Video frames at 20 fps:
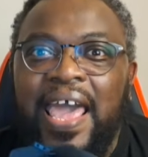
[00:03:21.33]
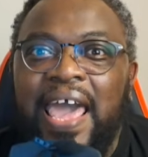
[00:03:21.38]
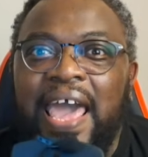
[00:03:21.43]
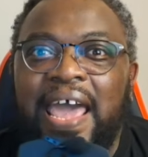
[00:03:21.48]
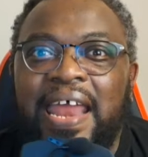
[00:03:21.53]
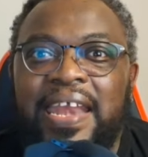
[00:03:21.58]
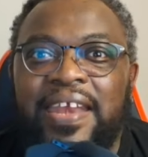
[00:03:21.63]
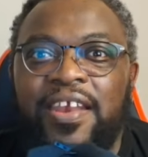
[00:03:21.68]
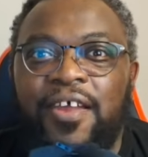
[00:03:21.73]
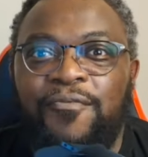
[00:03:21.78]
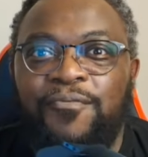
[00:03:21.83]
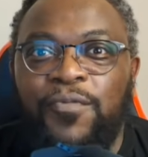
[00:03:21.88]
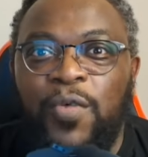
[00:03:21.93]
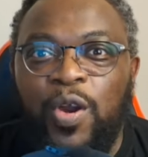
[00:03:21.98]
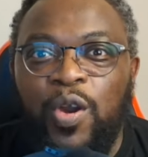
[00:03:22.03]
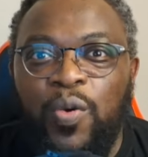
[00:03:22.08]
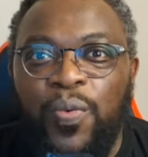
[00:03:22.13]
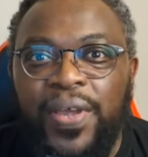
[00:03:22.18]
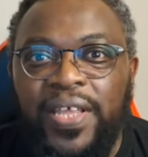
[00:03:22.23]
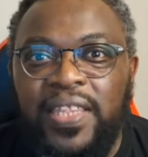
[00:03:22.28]
And the
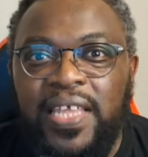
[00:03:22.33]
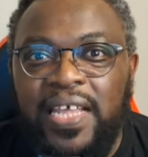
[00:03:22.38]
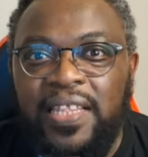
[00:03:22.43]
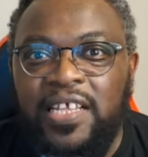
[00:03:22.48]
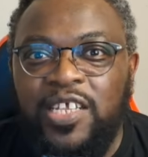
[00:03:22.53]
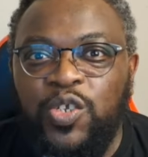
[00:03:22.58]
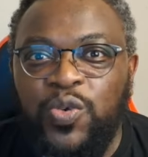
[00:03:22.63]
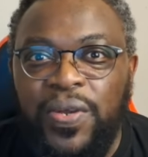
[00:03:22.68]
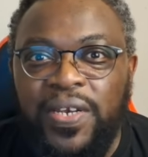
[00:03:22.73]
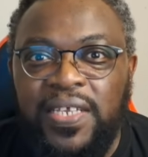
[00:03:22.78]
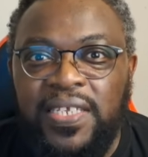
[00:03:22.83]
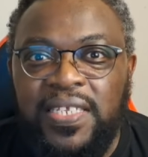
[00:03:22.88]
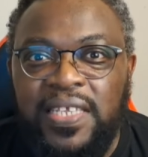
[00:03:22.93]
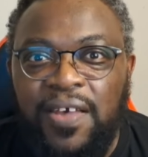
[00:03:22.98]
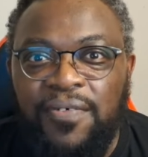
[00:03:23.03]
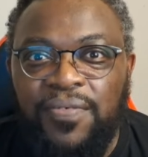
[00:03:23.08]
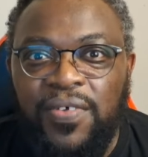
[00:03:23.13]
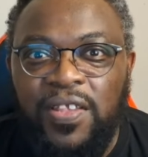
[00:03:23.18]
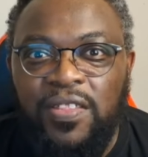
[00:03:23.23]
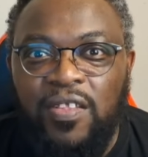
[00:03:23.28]
following day, the
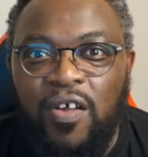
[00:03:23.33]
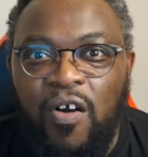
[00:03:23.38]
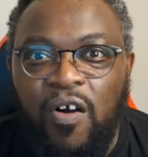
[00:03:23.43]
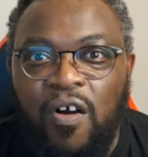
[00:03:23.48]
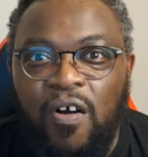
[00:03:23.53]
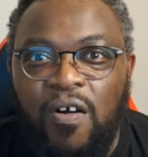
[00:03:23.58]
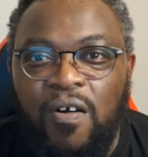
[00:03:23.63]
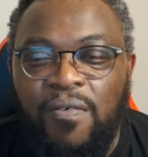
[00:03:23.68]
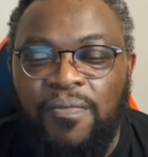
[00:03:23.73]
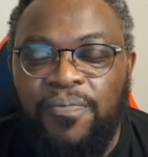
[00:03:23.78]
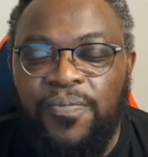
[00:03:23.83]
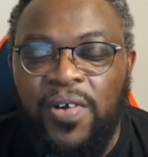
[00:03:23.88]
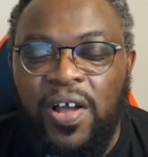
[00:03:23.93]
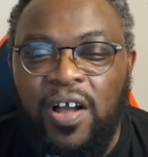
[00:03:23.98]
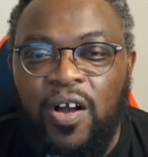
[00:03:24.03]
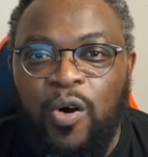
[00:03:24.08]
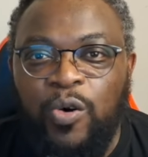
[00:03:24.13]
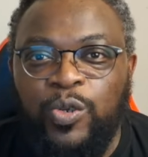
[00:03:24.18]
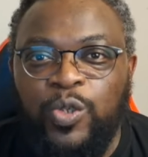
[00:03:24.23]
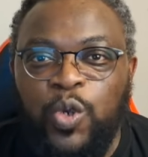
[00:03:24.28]
27th of
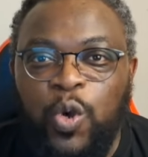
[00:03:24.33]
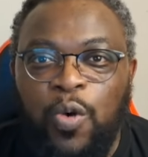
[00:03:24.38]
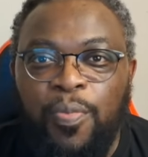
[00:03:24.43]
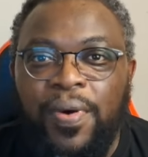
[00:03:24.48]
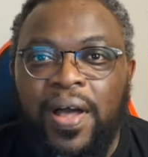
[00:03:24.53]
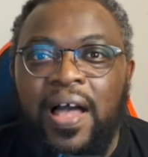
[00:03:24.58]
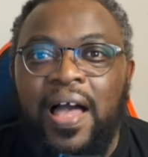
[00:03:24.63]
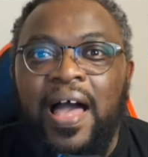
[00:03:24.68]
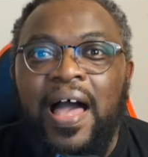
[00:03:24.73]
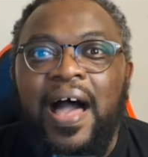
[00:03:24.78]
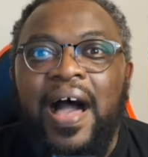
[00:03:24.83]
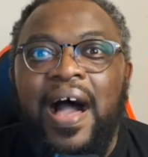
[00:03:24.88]
October,